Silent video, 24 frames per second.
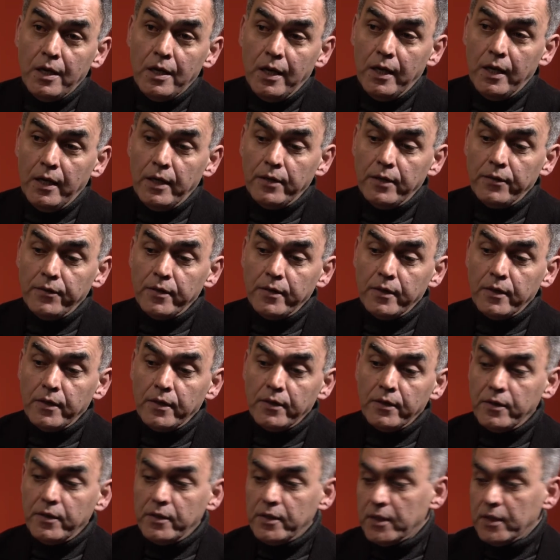and uh,
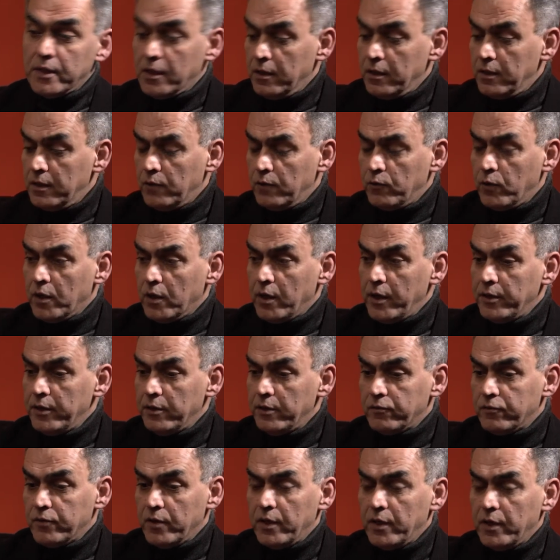there is a there were kind
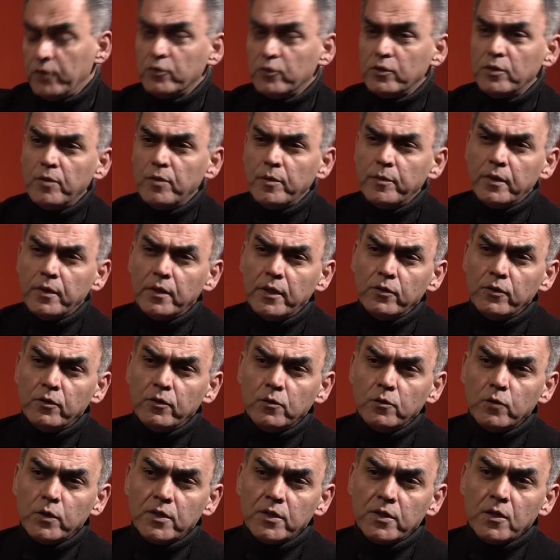of I don't remember I don't
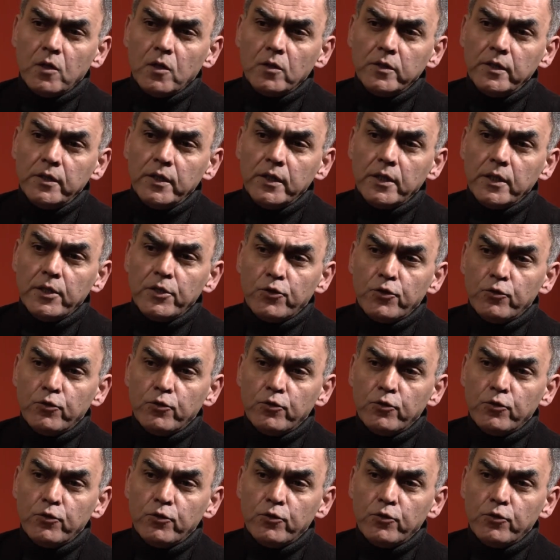know what's called in English.